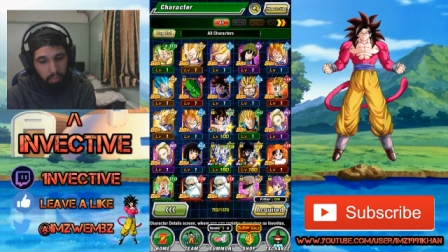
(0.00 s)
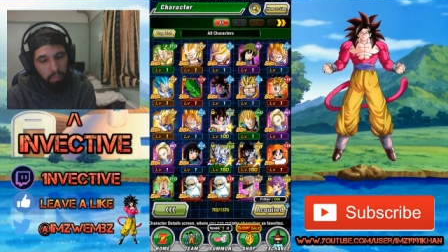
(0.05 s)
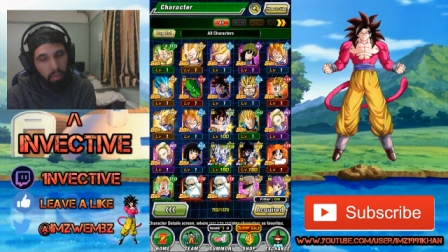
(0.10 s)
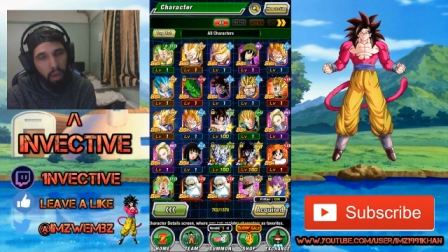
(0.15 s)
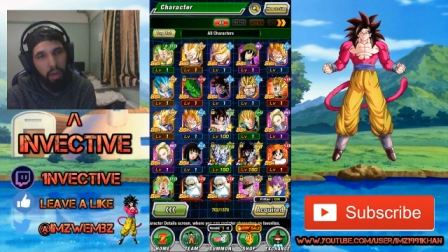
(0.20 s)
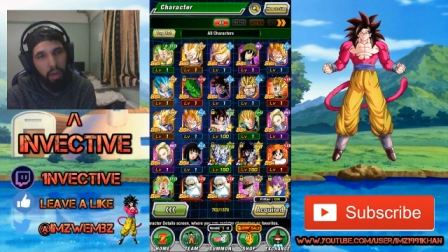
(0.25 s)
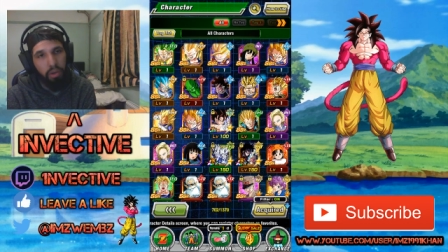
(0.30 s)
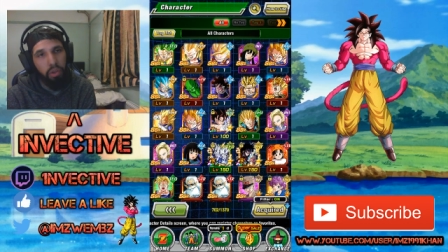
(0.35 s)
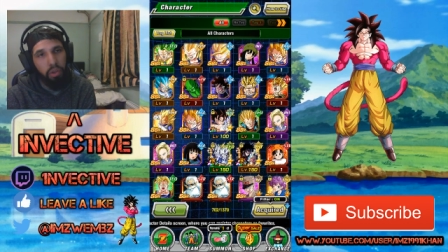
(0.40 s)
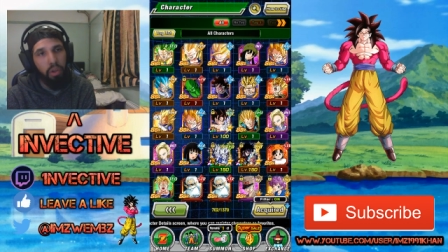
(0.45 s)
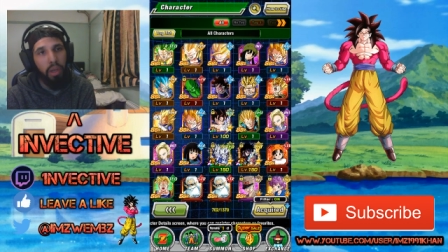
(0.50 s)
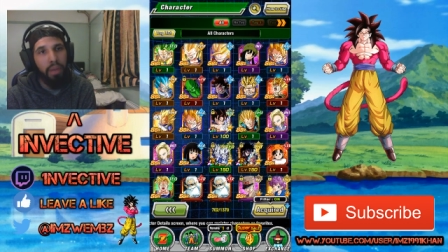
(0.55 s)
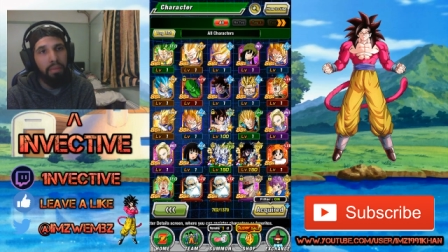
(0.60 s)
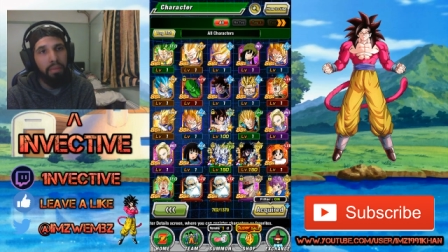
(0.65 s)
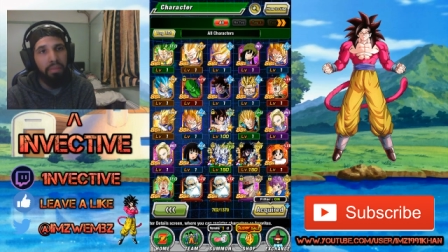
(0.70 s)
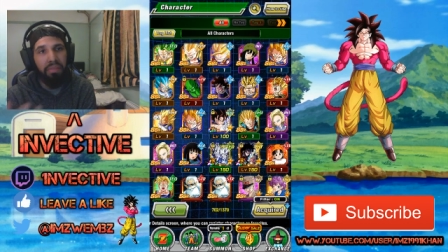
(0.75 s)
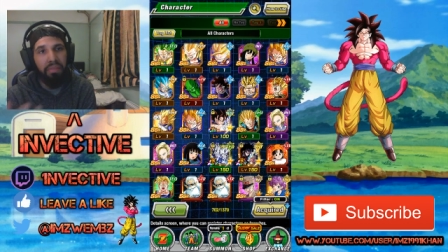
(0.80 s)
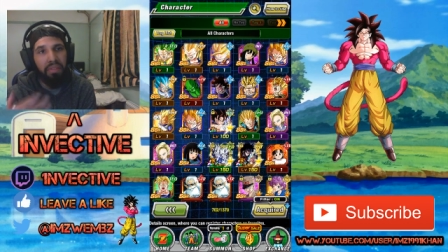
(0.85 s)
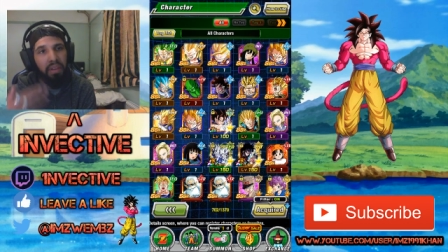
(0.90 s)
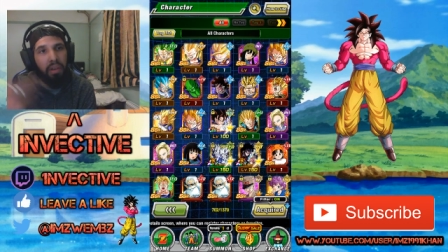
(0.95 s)
I do
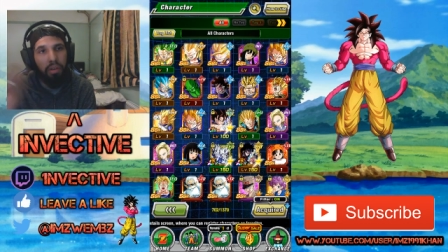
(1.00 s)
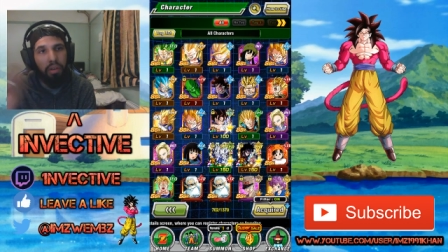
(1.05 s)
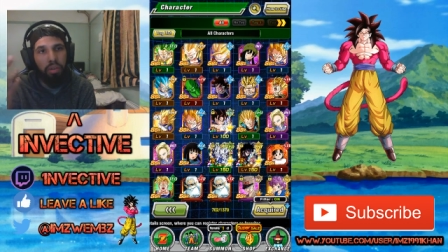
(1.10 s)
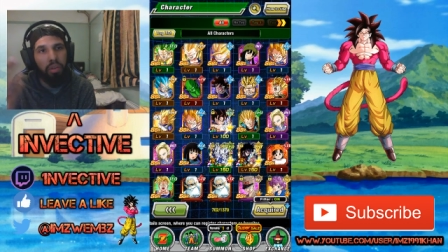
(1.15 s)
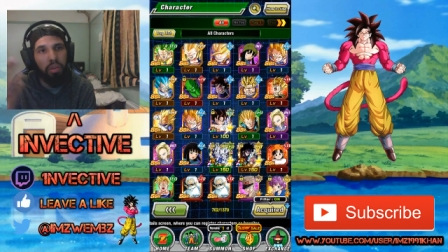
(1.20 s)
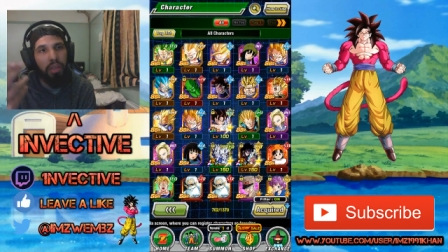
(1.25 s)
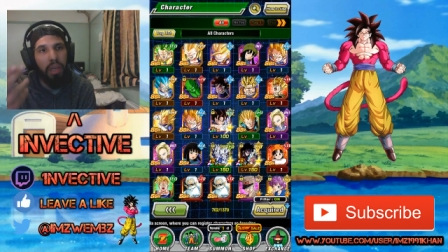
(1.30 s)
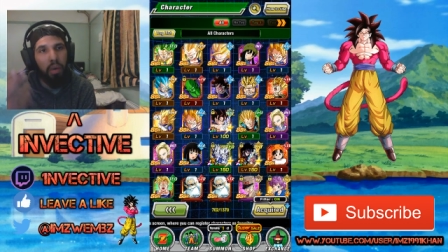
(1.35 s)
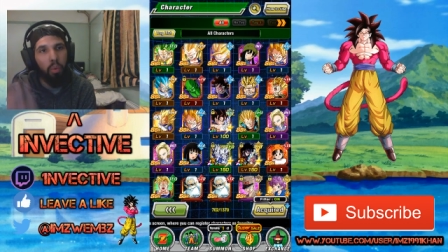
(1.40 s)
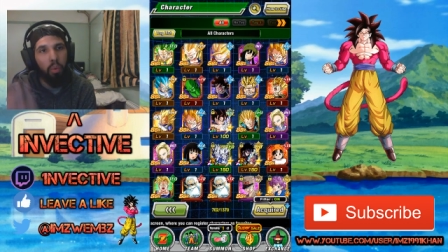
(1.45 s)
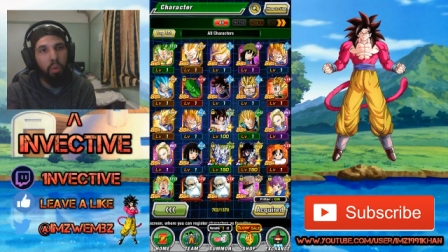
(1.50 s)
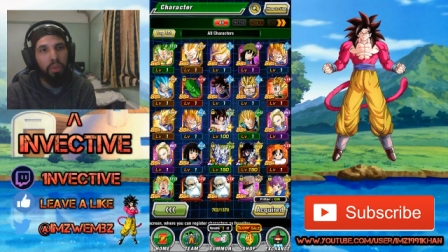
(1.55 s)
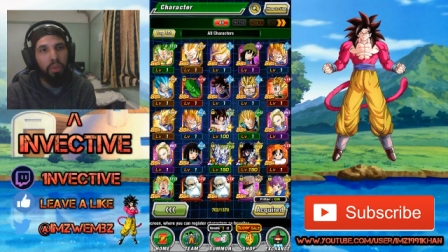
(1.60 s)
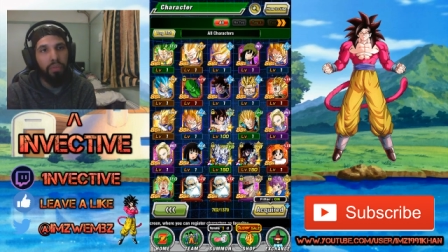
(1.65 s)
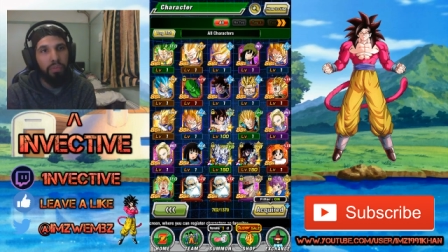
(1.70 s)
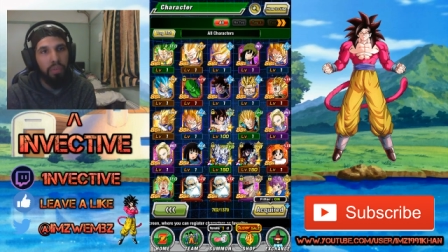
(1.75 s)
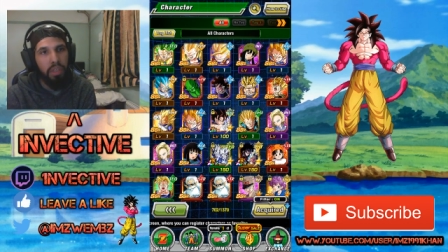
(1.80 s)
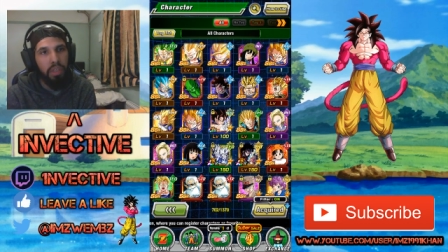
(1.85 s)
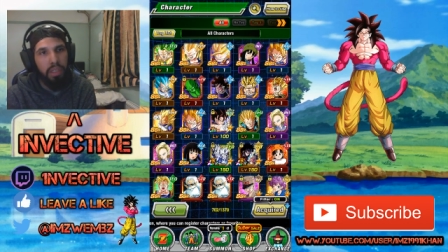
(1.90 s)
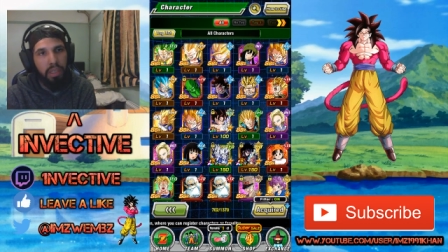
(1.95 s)
everything to get all the
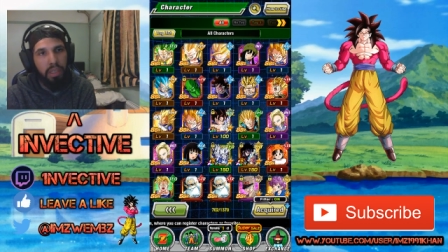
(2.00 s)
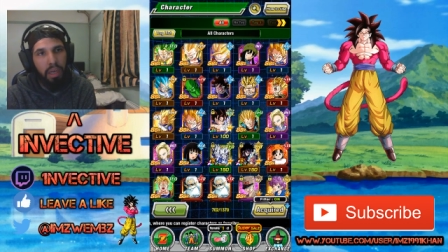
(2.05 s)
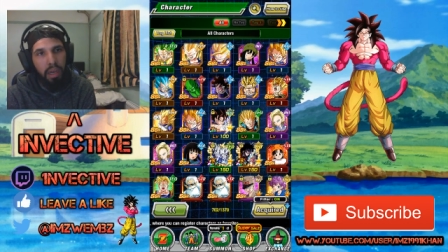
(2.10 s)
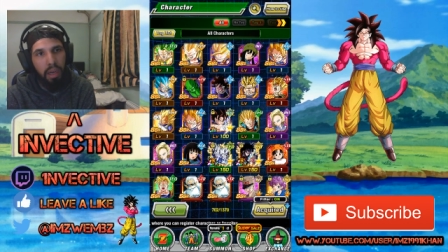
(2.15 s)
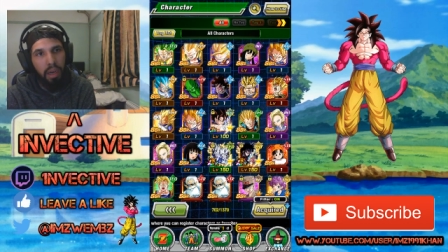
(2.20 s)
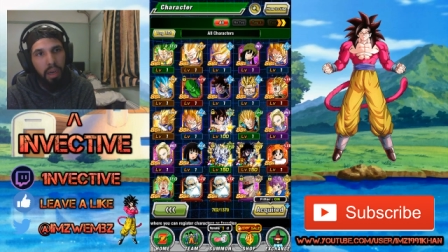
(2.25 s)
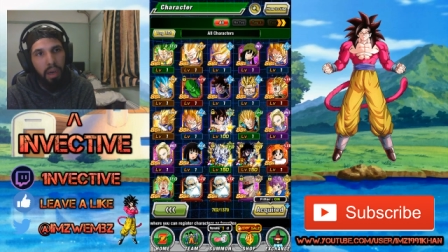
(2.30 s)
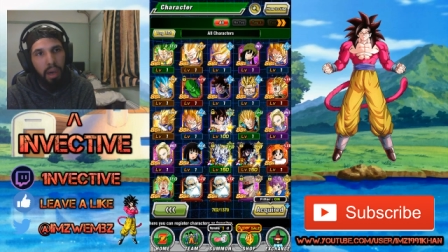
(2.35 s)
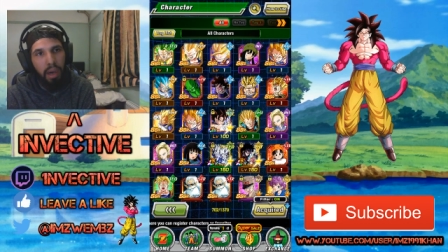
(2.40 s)
free uh,